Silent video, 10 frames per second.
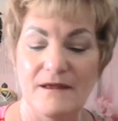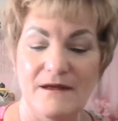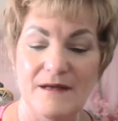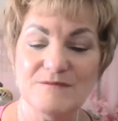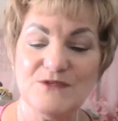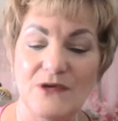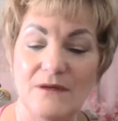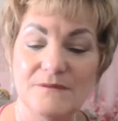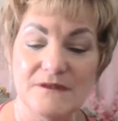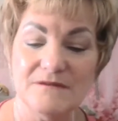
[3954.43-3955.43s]
I'm
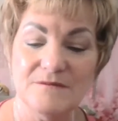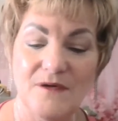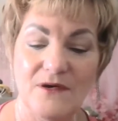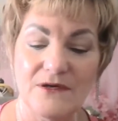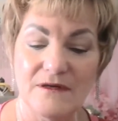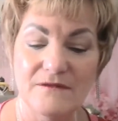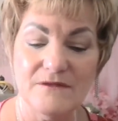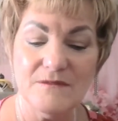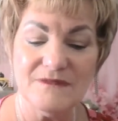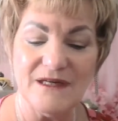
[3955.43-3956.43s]
dropping part of
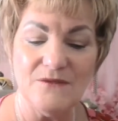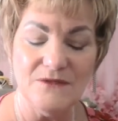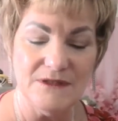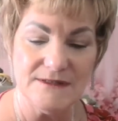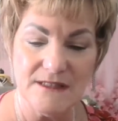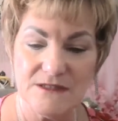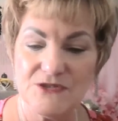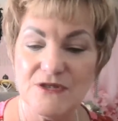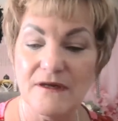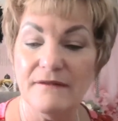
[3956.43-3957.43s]
them. I don't want to
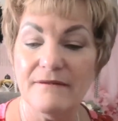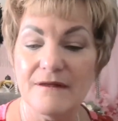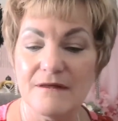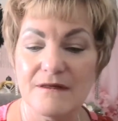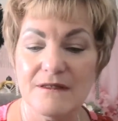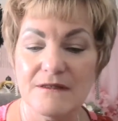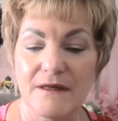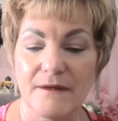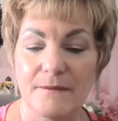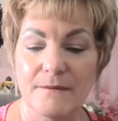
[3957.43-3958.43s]
touch anything and end
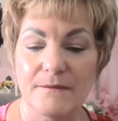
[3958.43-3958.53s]
up